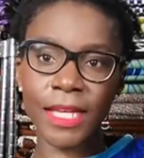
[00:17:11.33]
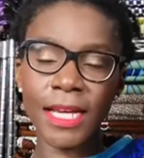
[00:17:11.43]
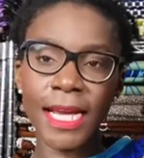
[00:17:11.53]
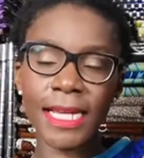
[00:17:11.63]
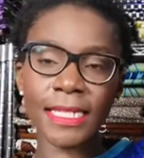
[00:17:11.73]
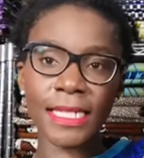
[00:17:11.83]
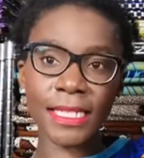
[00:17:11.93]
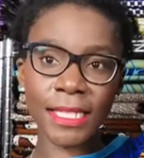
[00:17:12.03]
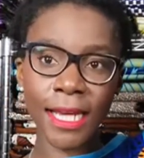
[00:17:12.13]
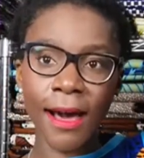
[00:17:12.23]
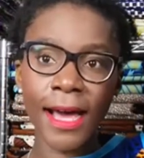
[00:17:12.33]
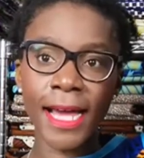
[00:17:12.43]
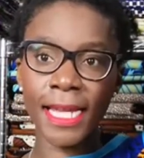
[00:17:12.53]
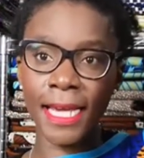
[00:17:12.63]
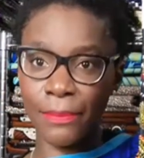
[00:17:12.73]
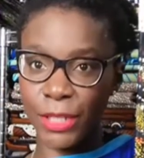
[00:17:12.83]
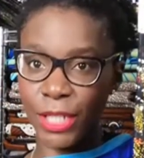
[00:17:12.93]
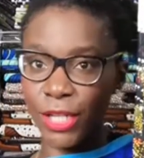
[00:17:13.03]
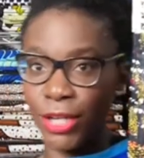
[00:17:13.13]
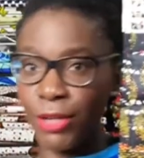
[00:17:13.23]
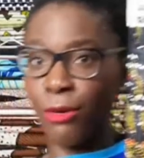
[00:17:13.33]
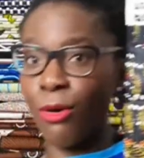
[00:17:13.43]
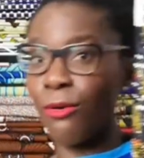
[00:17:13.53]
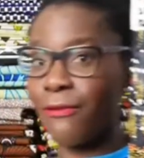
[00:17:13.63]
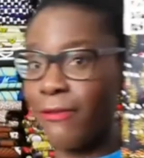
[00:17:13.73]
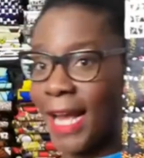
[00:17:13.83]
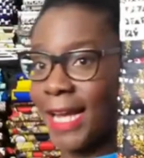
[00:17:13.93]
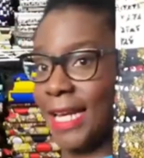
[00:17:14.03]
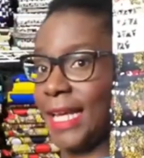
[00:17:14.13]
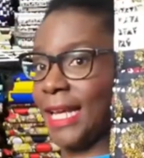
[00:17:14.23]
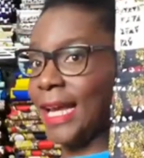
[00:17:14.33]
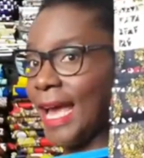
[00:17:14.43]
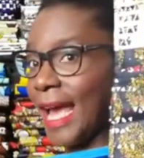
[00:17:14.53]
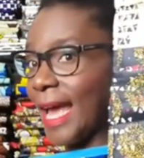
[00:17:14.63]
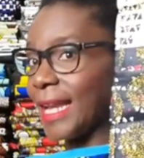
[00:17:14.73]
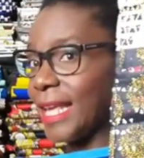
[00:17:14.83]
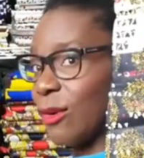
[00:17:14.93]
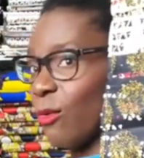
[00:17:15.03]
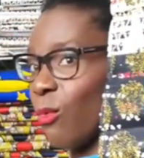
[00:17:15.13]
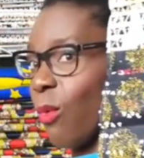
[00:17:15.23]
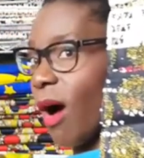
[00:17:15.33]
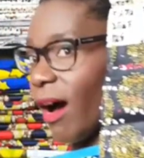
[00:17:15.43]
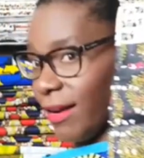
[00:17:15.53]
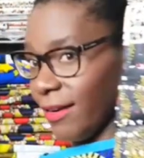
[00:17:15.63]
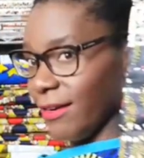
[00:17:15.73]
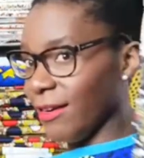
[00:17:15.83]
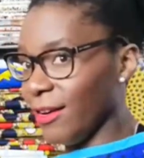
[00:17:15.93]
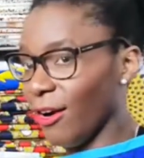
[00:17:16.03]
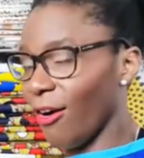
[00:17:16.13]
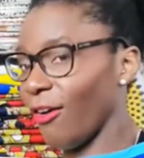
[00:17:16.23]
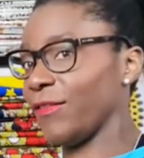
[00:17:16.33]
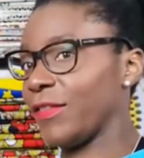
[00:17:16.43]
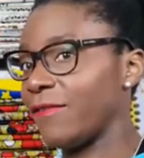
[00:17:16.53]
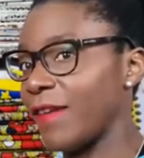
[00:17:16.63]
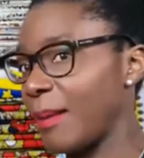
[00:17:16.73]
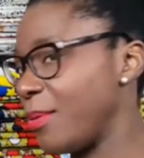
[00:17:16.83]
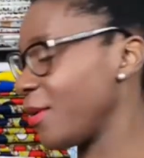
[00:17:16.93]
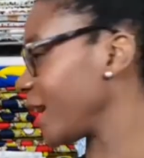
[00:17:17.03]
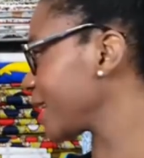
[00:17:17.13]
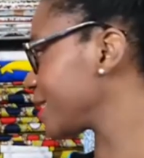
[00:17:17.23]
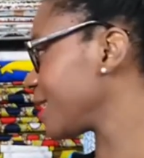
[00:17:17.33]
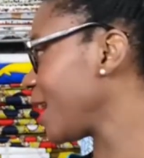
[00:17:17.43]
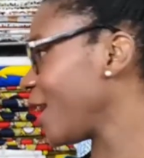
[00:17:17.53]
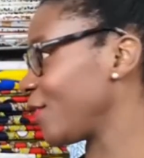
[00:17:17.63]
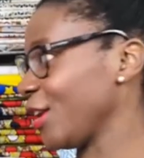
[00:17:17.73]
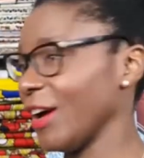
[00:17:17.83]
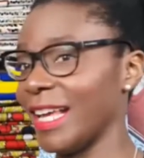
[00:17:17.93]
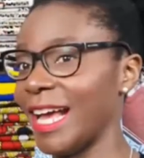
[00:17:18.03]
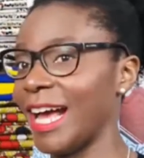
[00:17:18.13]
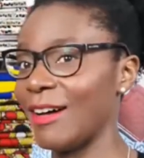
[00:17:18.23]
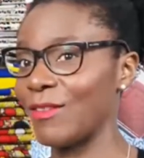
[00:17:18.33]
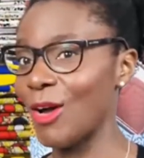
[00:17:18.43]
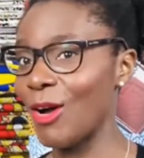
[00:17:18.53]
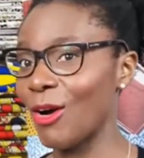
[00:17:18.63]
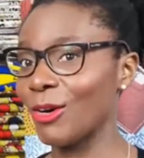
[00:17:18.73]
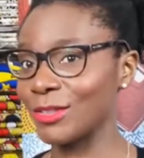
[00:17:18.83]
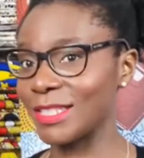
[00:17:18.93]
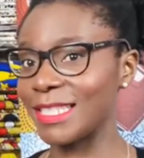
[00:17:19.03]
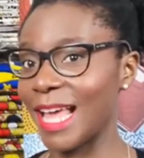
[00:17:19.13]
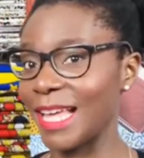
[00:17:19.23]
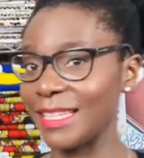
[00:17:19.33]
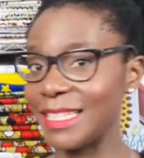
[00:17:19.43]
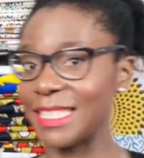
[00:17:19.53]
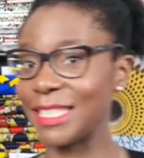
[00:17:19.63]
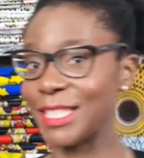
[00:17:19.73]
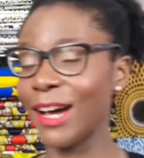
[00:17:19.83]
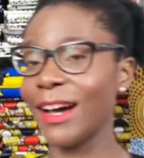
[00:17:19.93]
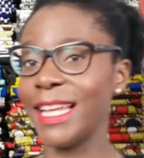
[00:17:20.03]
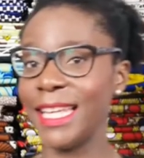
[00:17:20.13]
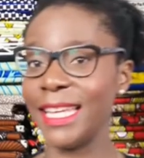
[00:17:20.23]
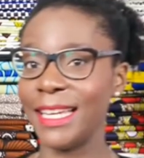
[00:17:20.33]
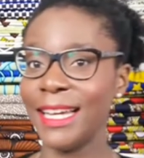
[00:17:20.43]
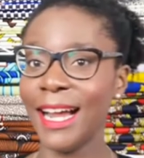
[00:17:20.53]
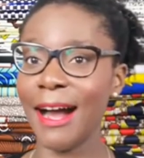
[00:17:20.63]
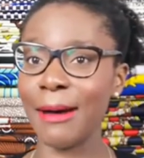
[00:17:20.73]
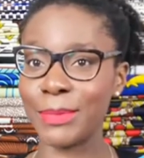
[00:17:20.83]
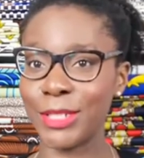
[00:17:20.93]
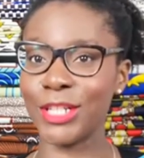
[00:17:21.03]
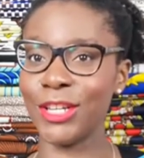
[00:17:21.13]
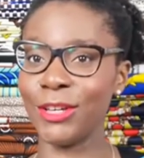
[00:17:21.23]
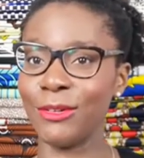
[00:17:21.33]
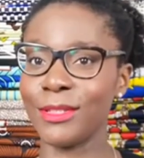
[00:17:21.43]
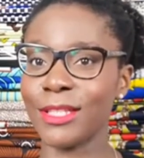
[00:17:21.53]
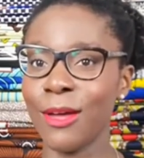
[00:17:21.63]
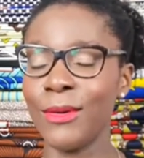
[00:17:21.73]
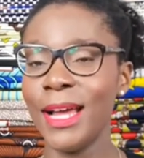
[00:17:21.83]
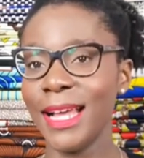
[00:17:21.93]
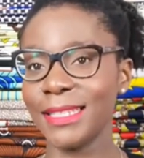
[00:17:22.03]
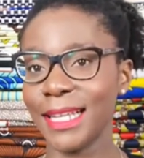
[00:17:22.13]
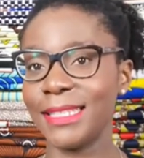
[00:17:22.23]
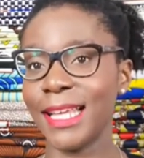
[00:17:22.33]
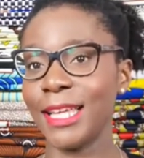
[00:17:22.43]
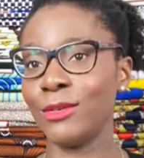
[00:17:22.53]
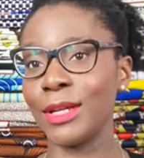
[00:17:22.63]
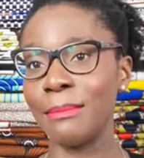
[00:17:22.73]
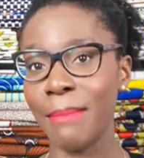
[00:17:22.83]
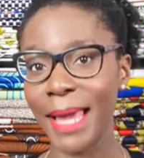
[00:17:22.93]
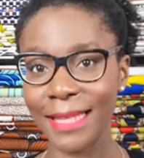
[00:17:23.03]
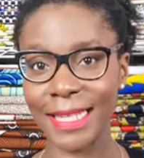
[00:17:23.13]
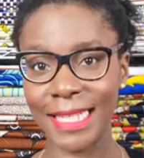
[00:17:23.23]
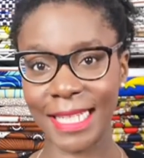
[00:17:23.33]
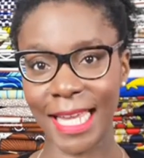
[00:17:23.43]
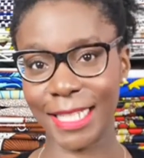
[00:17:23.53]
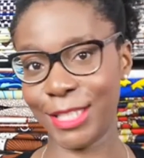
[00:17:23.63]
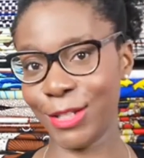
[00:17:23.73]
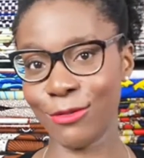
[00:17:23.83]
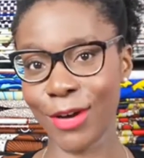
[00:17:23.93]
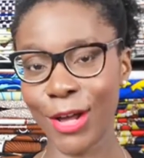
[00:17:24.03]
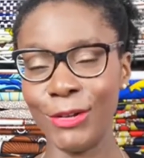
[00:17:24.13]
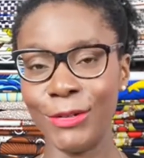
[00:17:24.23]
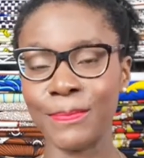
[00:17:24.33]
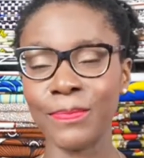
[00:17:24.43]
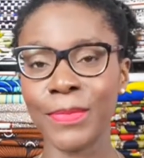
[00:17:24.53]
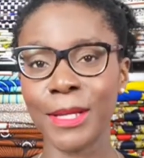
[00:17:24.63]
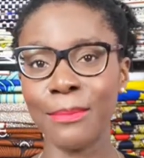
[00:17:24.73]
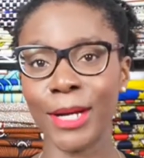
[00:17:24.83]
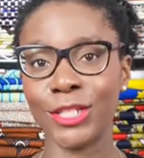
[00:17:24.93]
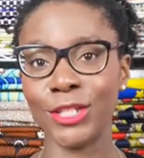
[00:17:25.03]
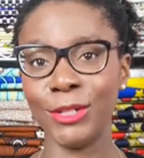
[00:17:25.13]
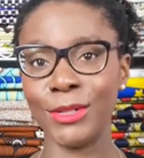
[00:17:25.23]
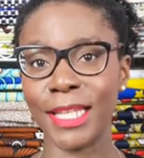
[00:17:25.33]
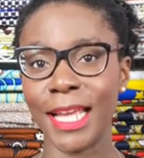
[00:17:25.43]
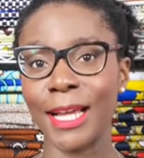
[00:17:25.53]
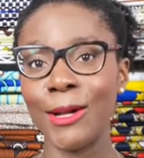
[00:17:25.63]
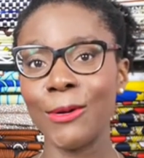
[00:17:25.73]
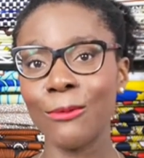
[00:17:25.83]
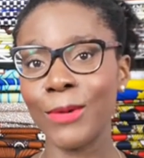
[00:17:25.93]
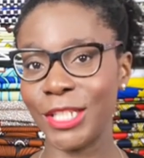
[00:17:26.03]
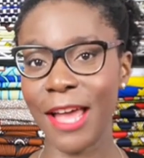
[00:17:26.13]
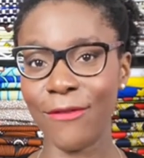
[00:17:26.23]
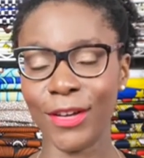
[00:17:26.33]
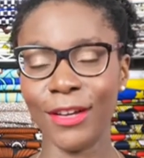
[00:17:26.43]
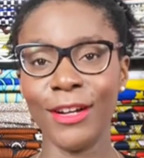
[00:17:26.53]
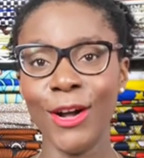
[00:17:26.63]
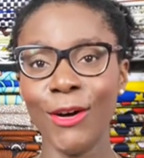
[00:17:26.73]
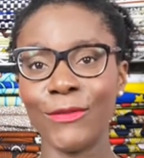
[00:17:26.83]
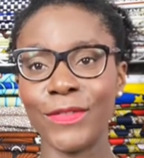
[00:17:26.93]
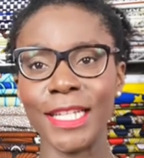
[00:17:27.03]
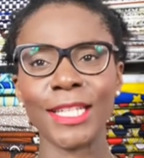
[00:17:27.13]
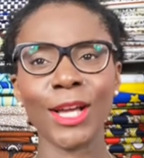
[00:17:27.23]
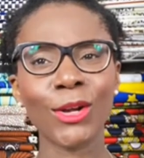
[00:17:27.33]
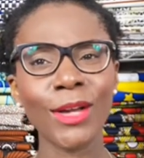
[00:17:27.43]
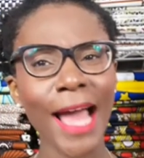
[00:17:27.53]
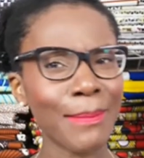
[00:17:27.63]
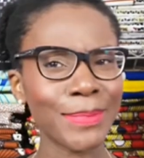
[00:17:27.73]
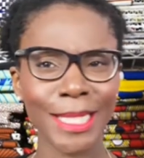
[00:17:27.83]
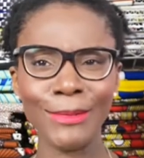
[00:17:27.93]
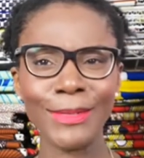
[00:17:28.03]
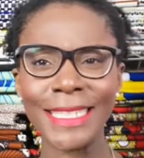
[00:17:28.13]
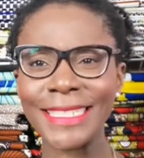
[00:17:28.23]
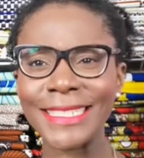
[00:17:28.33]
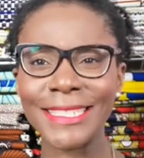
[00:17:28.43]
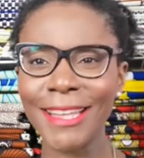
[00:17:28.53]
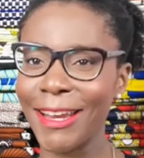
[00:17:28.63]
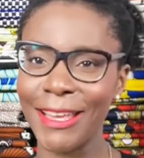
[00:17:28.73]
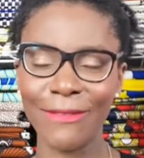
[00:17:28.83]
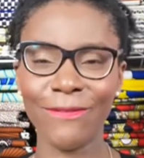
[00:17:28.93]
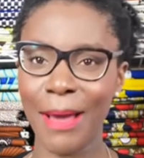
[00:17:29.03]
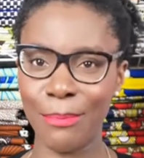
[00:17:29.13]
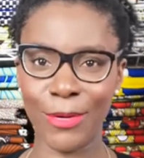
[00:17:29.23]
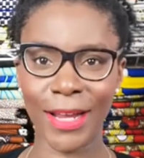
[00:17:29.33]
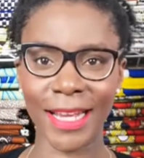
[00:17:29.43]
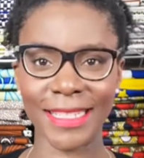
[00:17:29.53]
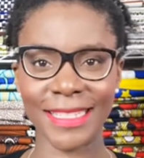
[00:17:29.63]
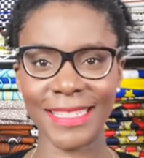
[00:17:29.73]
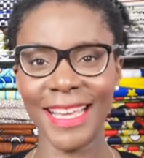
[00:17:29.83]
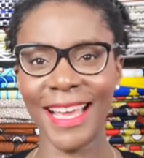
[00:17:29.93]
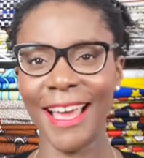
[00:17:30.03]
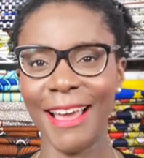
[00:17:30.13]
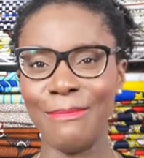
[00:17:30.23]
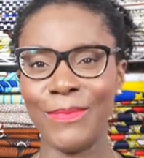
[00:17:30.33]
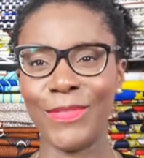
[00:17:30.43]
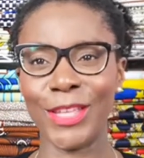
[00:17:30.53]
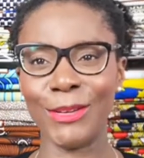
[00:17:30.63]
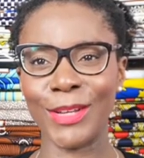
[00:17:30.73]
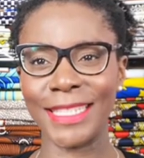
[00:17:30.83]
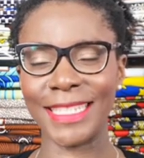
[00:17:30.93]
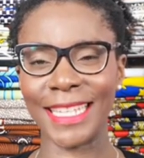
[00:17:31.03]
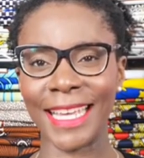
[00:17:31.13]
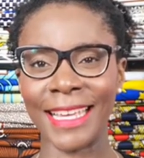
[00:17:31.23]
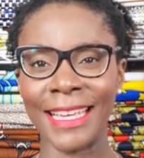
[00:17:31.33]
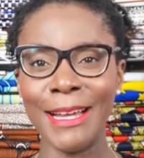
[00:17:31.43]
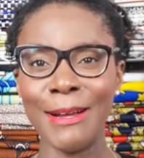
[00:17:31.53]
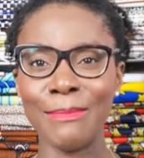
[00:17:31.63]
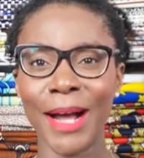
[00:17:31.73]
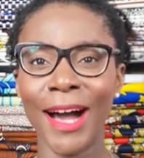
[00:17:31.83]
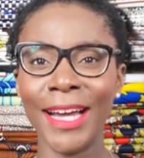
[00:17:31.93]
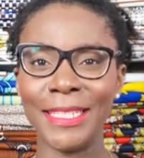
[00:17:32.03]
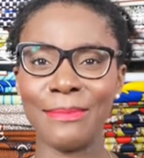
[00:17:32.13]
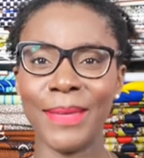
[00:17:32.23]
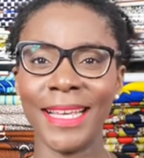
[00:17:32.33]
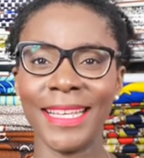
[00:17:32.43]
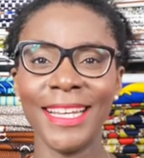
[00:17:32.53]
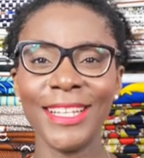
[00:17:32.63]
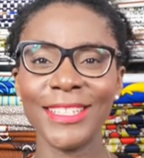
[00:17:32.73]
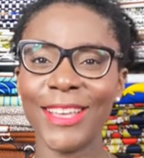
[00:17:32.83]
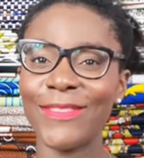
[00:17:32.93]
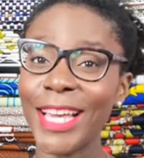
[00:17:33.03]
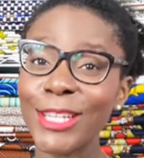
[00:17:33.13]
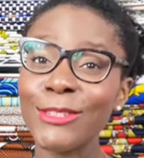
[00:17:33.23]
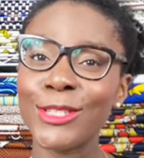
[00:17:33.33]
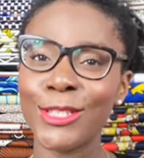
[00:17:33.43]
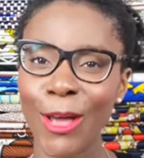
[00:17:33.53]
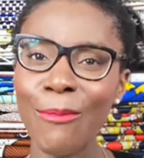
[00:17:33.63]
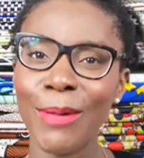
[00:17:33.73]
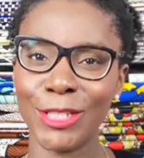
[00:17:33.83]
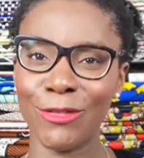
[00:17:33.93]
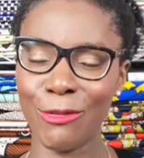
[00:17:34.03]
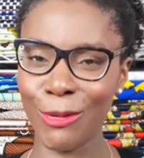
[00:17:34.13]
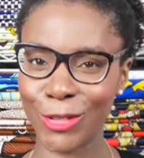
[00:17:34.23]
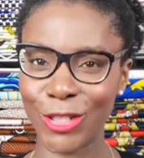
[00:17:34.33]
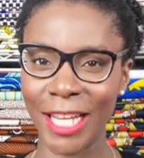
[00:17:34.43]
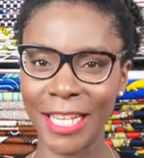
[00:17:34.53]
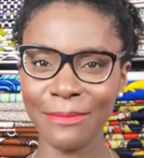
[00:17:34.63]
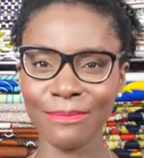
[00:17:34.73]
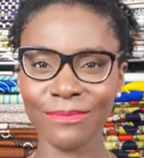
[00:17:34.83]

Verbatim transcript: It is entirely up to you or frankly, any one of the fabrics that I have on sale. It's entirely up to you. So as I say, you can make these kits your own by choosing whichever of these absolutely stunning fabrics um, that you can see behind me. So thank you so much for watching.